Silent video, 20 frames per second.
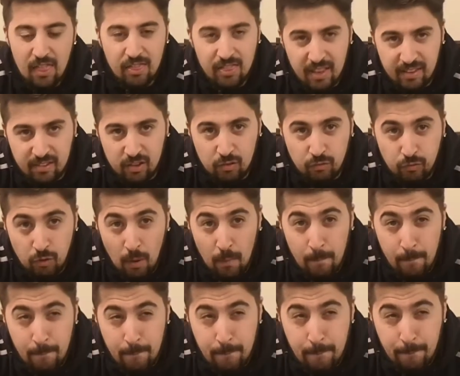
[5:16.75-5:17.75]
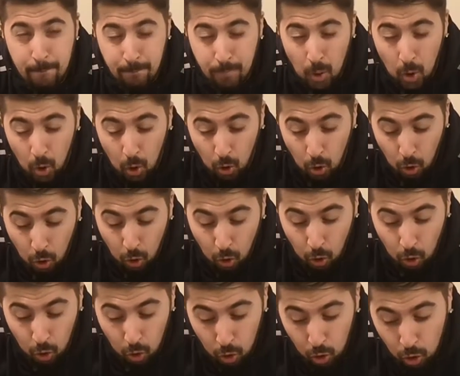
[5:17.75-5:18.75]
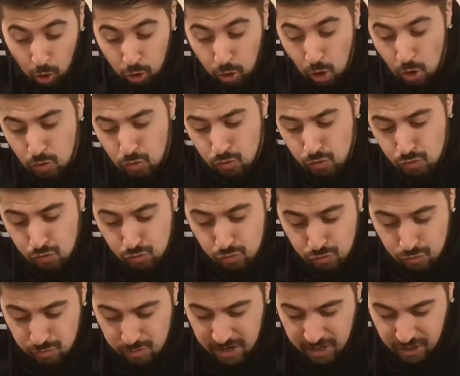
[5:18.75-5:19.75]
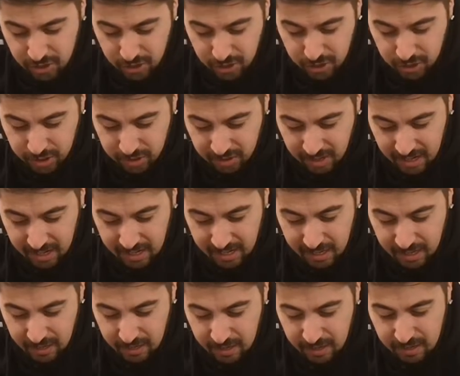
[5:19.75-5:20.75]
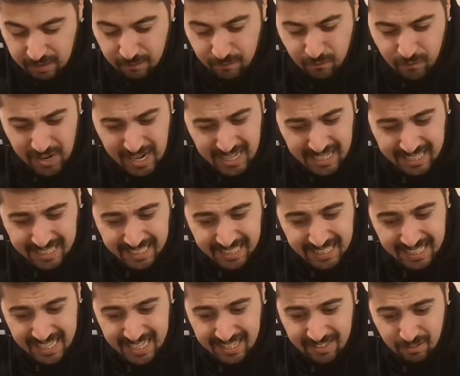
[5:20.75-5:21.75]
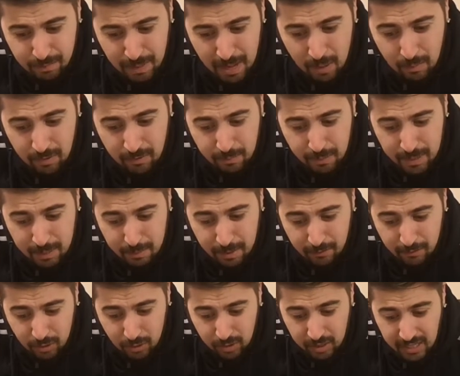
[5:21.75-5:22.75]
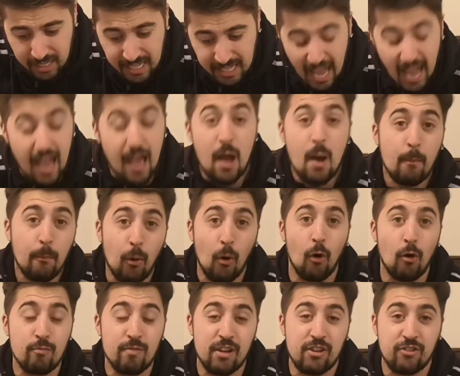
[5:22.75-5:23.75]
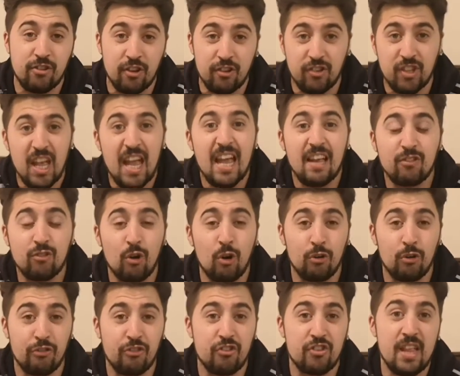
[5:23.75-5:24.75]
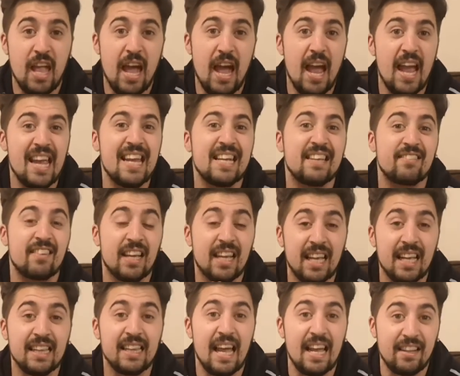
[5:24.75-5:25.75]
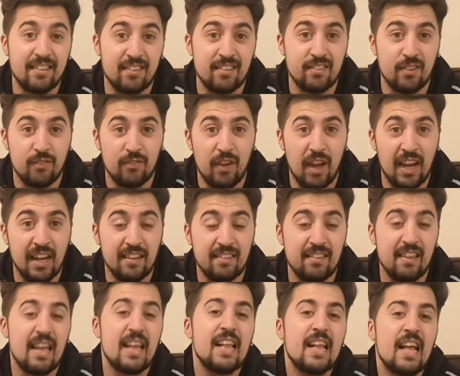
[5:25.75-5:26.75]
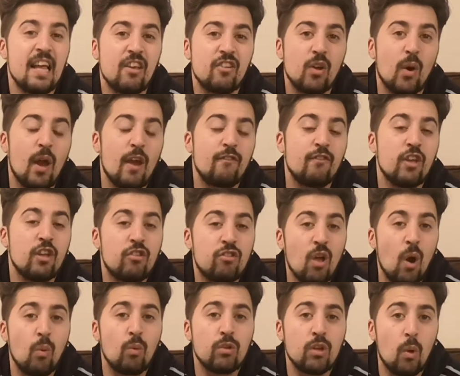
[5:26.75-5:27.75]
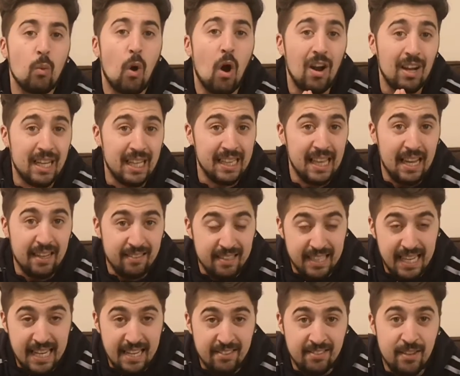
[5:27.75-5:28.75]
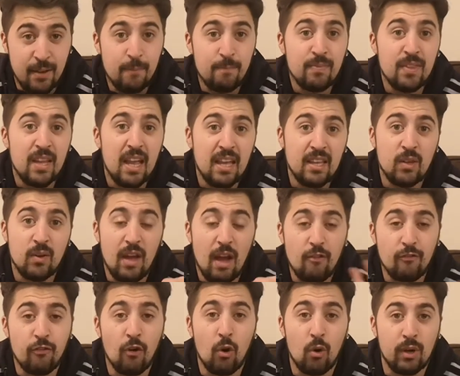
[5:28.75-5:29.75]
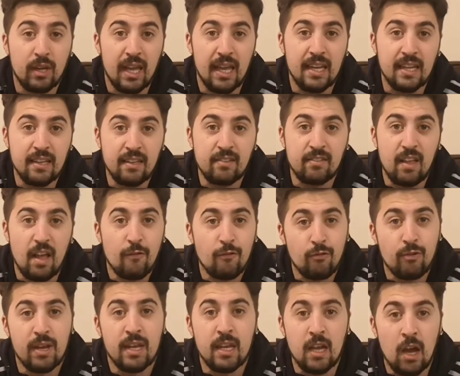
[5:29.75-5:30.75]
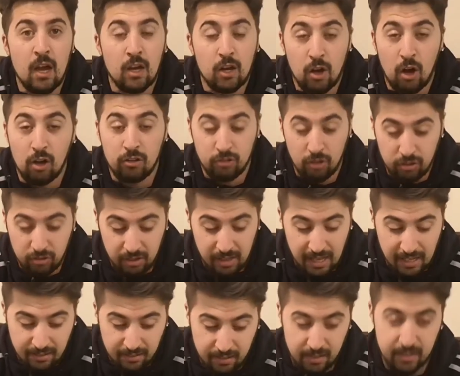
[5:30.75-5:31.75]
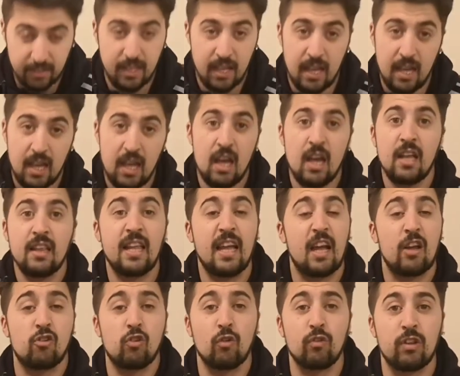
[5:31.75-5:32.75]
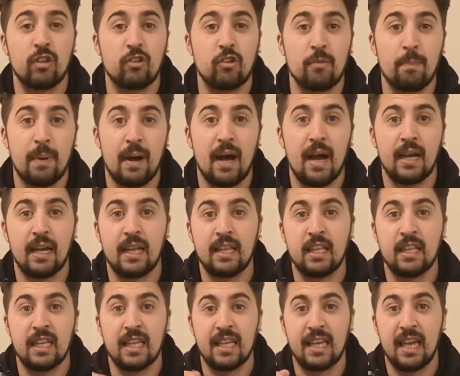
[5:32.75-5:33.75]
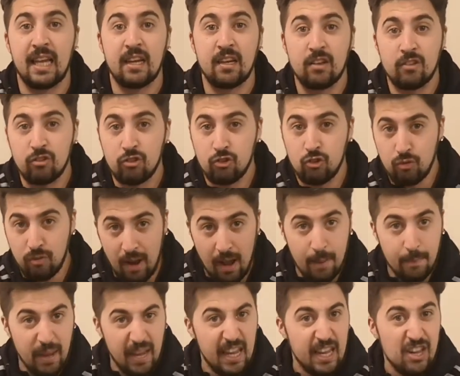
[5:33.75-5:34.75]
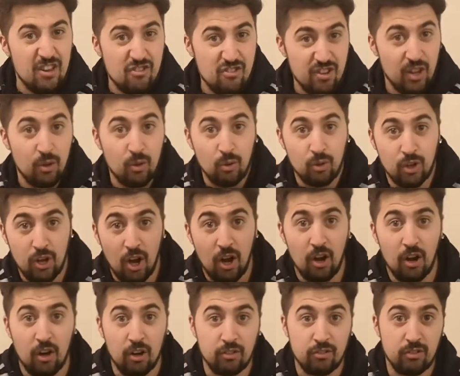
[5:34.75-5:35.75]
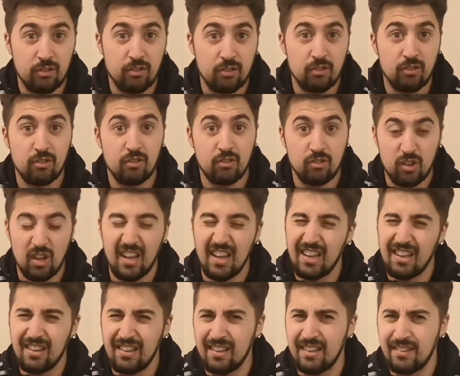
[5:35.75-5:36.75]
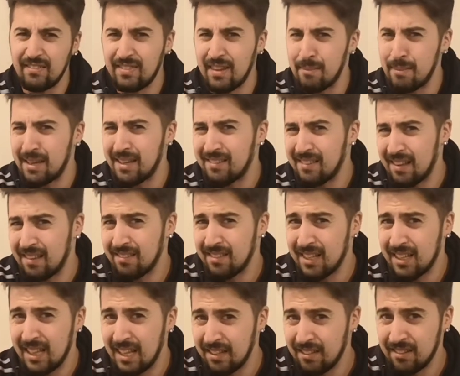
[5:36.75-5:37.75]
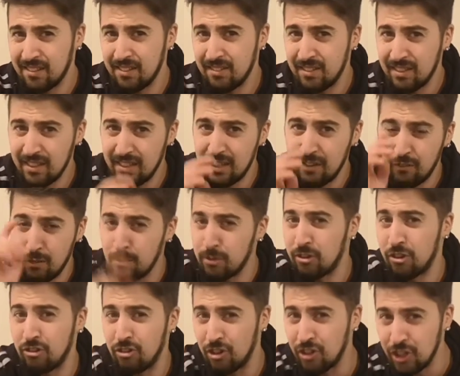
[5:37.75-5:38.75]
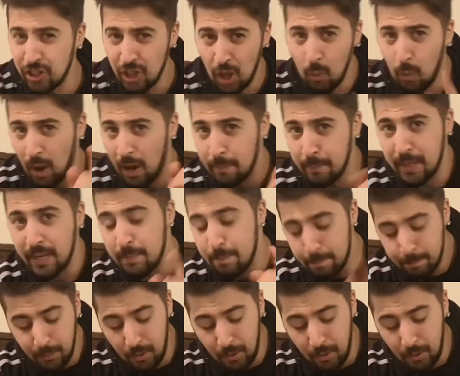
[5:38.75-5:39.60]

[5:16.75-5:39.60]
This is from Paul Richards, I think it is. Bear with me, have a look. Yeah, Paul Richards. It's called Snare. It's a collector's effect. So if you don't know what a collector's is, you get four kings, three uh, cards are selected, they get shuffled into the pack, and then the kings trap each single card. If that makes sense, collectors. If you're a magician, you know what I mean.